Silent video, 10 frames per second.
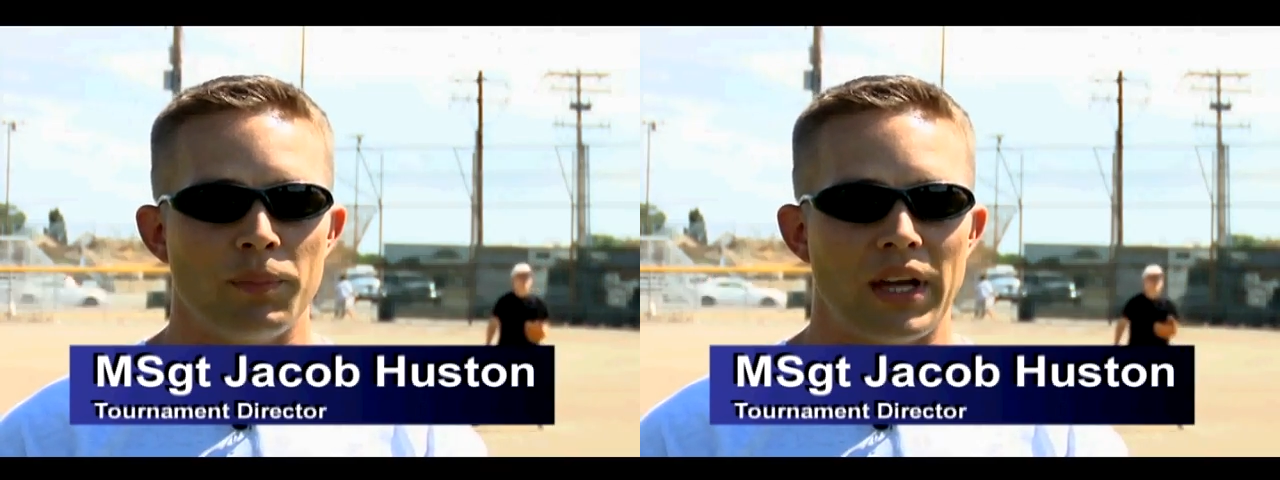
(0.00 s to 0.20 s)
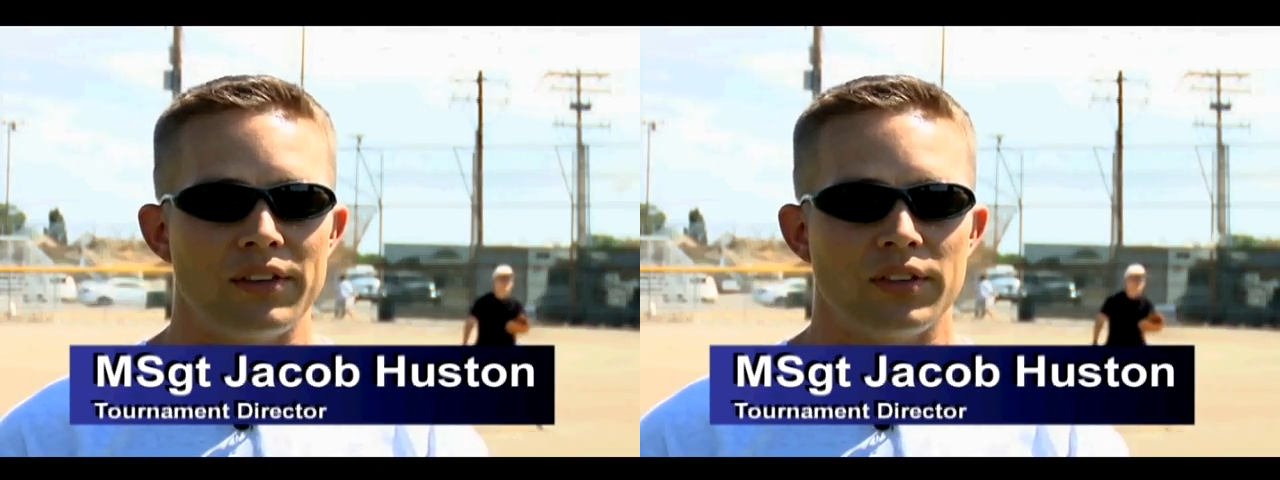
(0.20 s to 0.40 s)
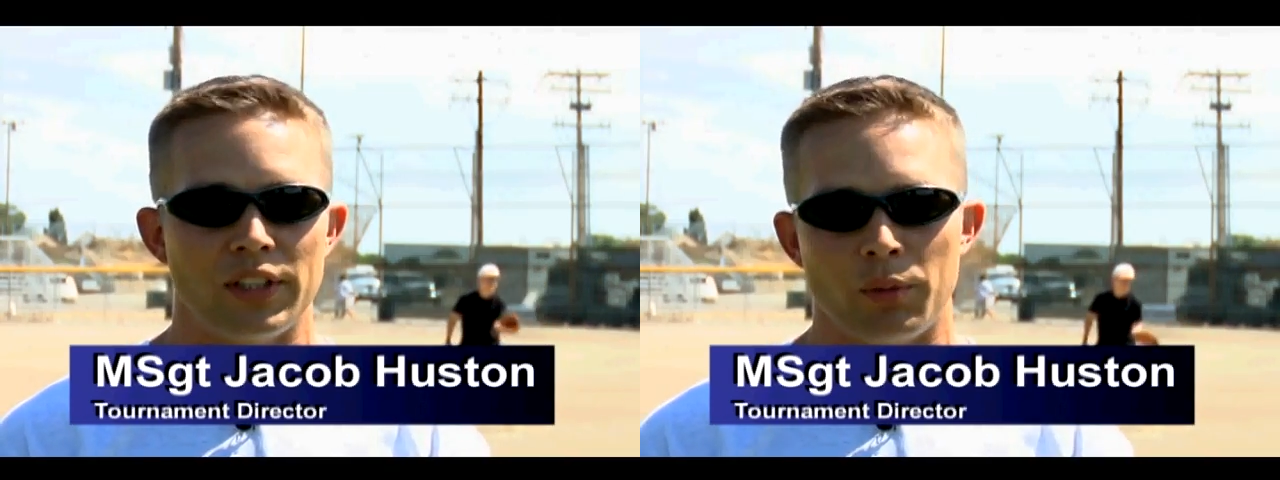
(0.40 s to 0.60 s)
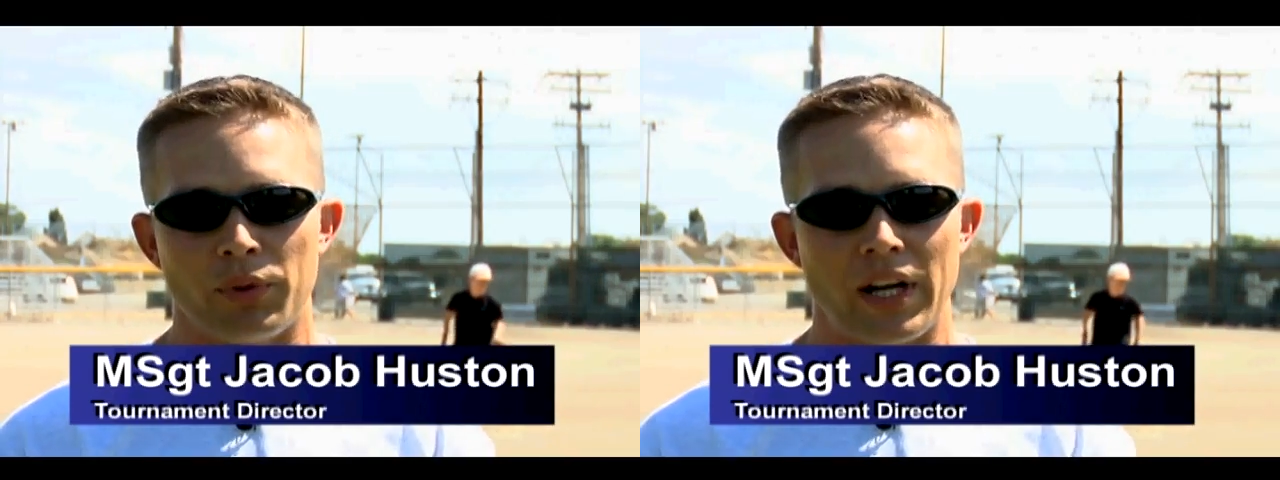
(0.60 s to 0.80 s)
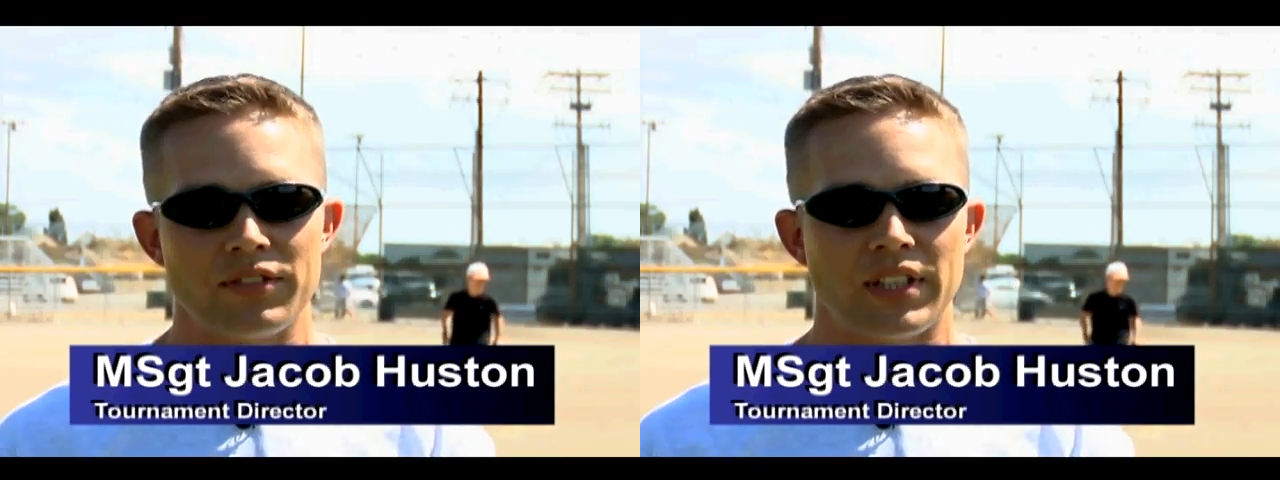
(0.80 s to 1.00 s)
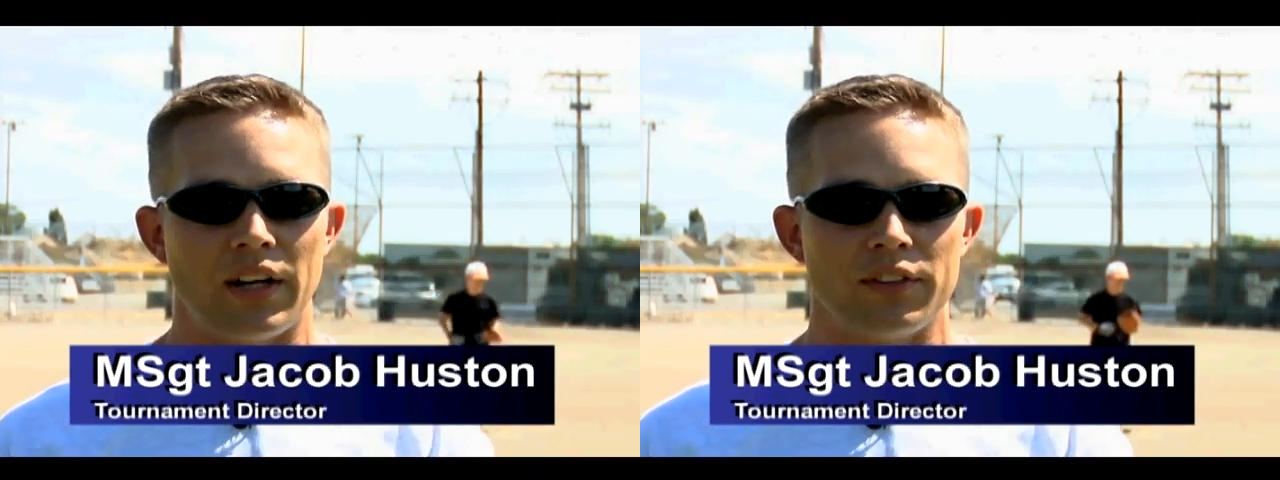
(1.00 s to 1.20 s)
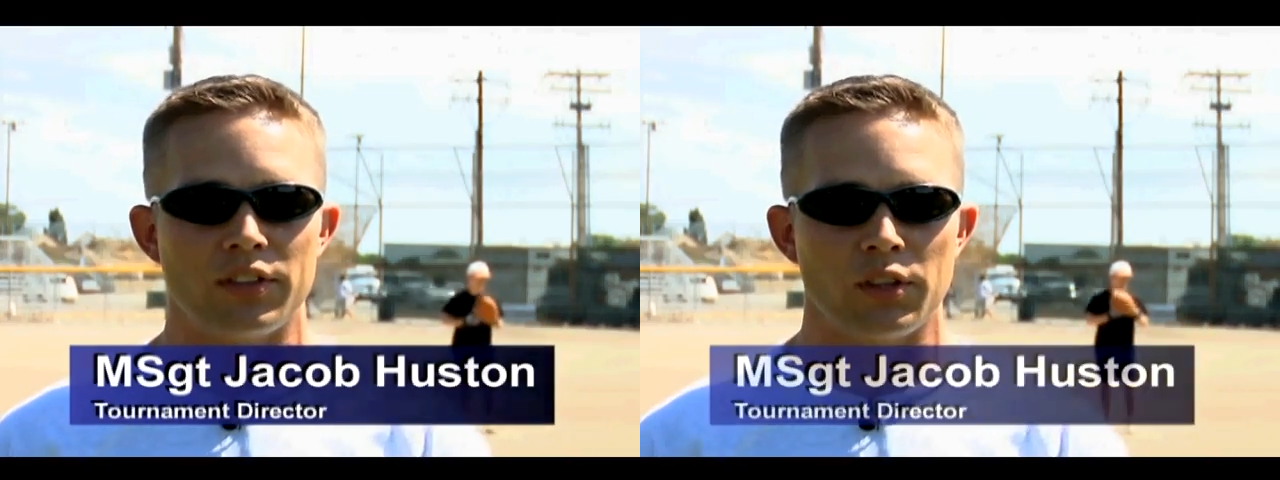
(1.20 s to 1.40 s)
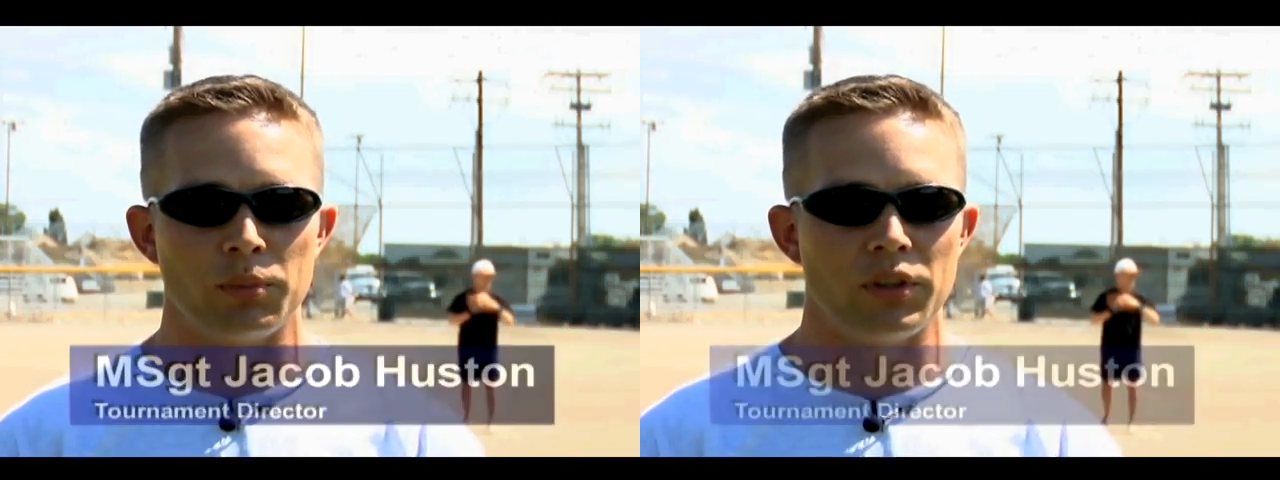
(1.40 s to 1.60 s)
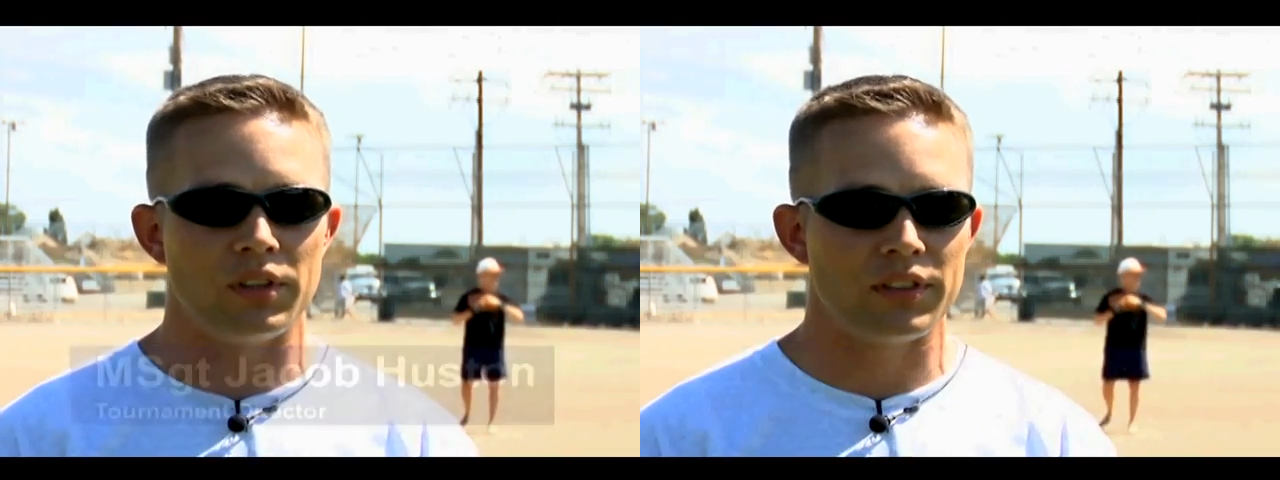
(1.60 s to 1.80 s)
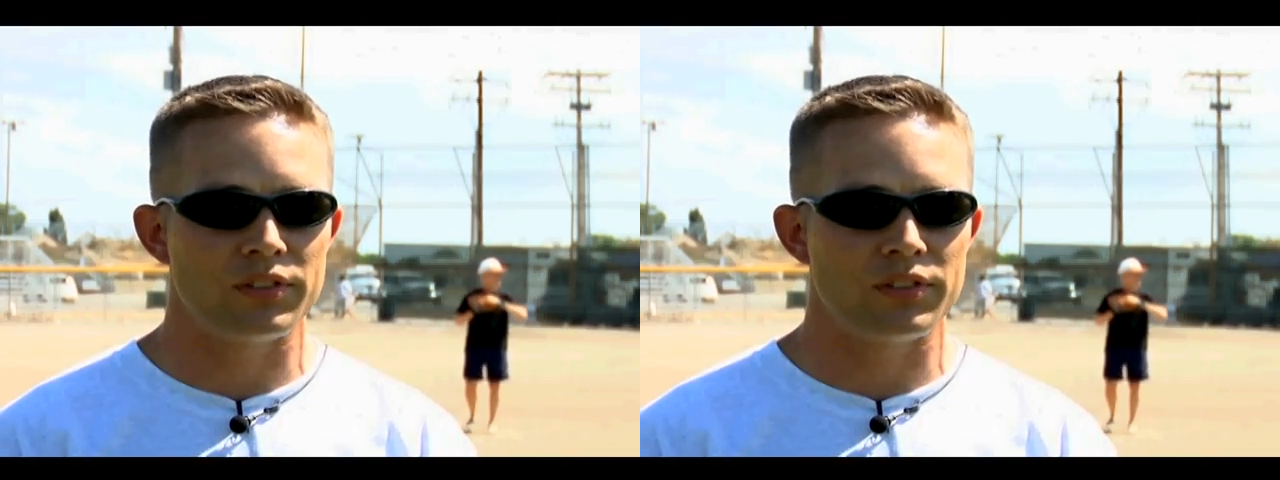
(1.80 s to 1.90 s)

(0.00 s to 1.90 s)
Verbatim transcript: base and then it branched out into community.